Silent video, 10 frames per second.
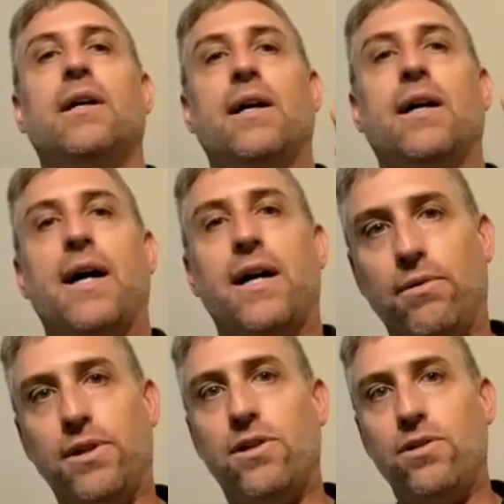I don't
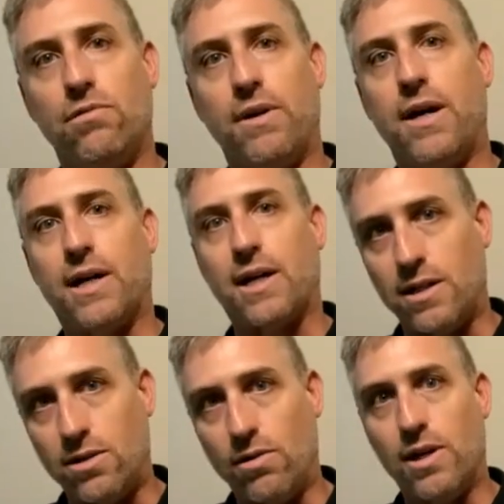need you around. I can
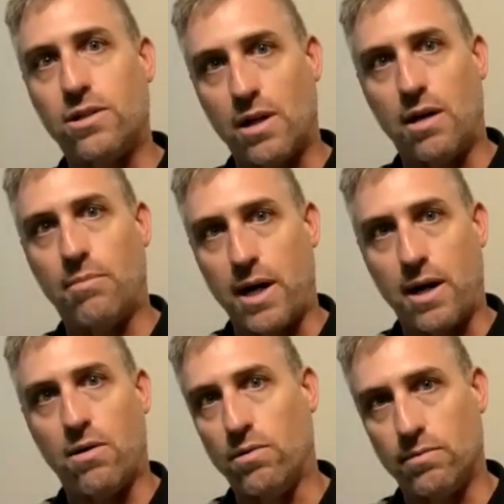do this on my
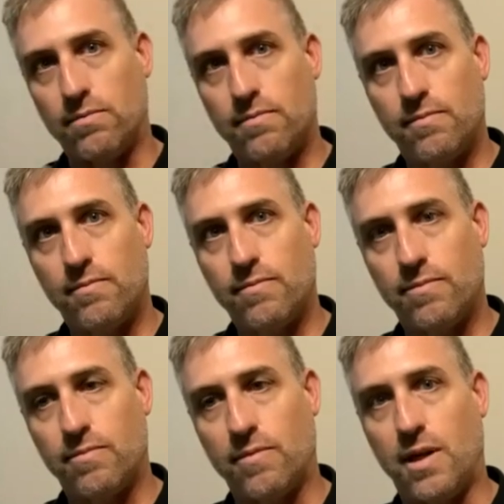own.
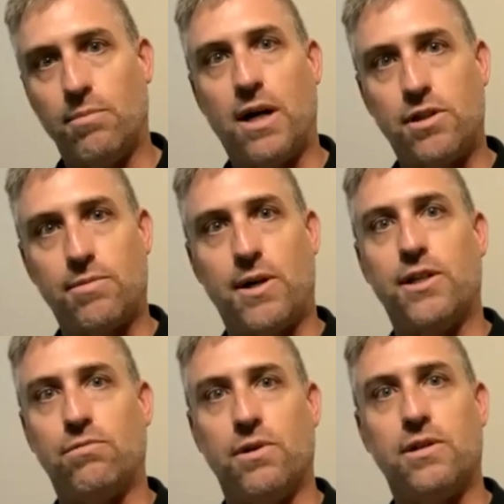And my
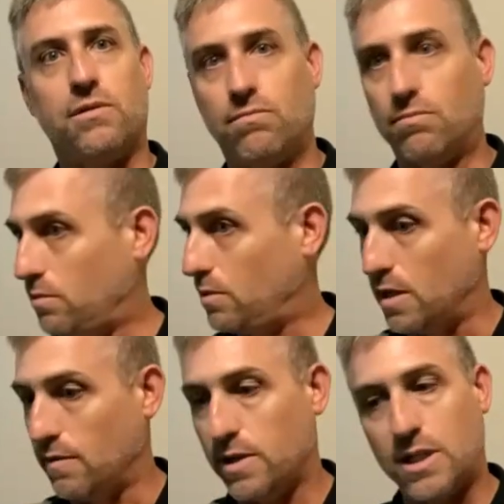response was,
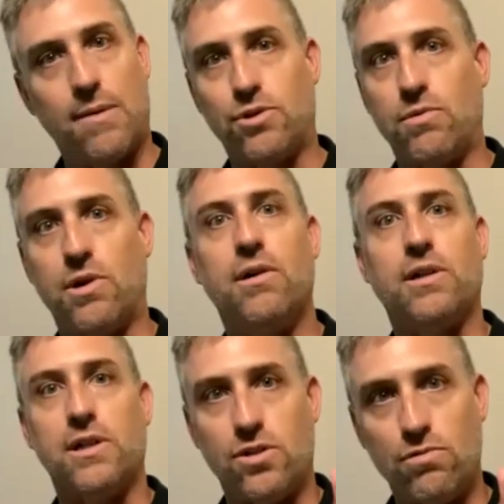give it time, sweetheart,
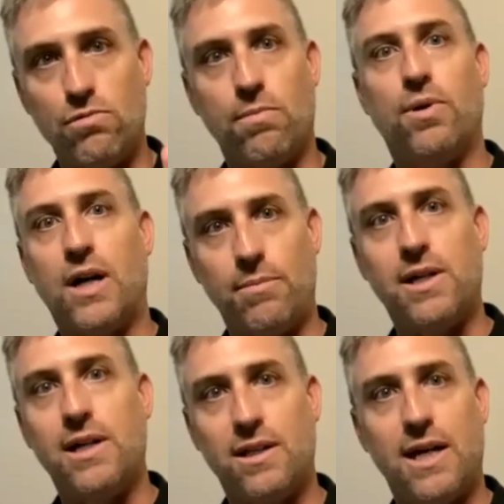because you will probably
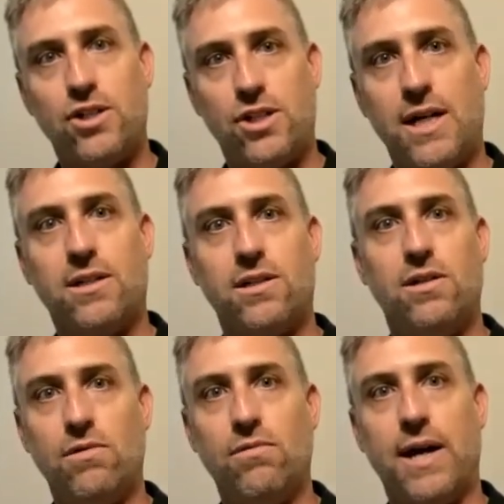get that chance to
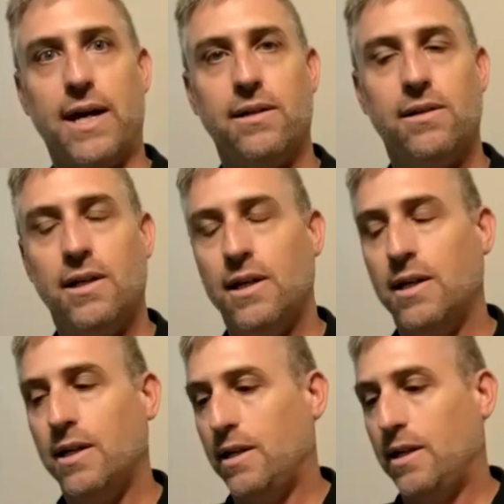do that.
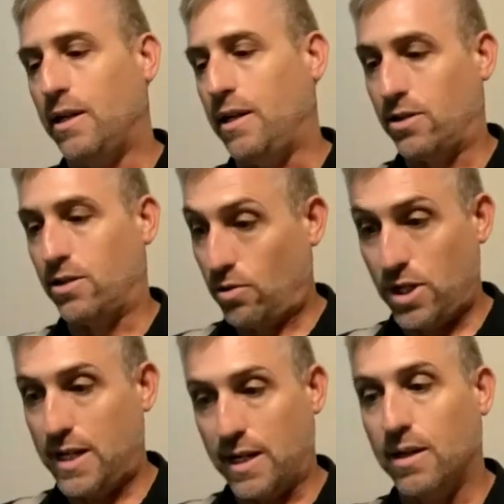And so she
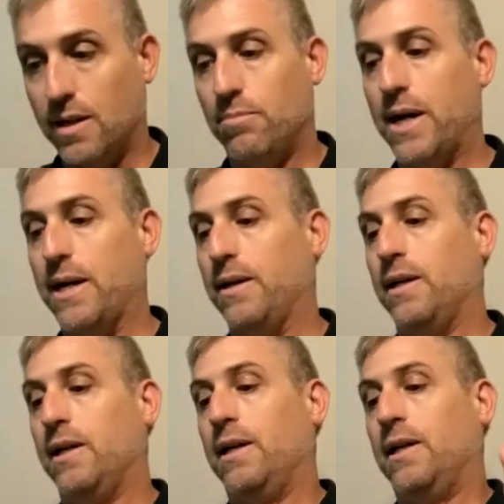did. But
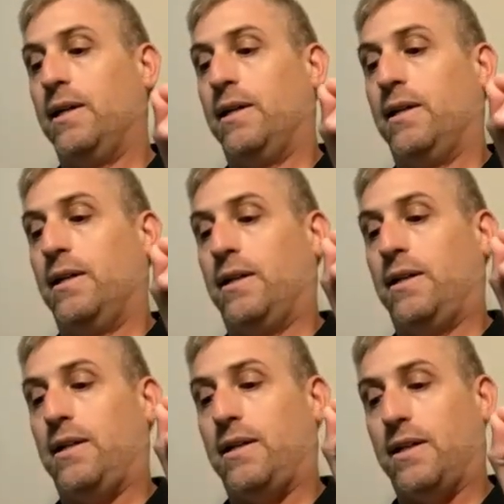
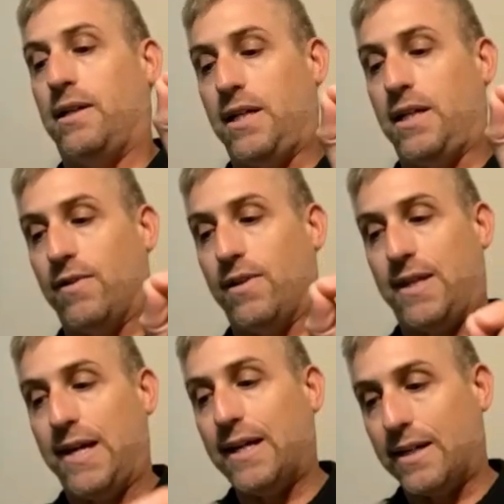even
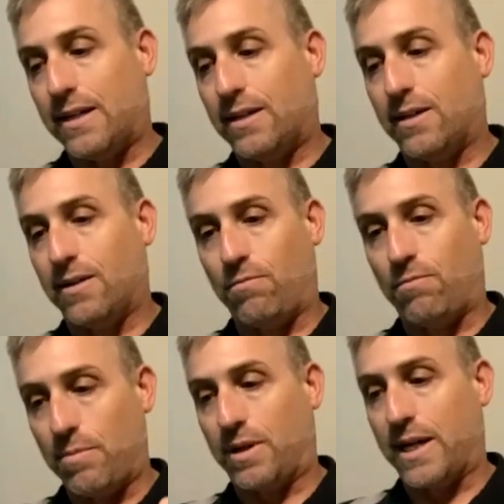then, women like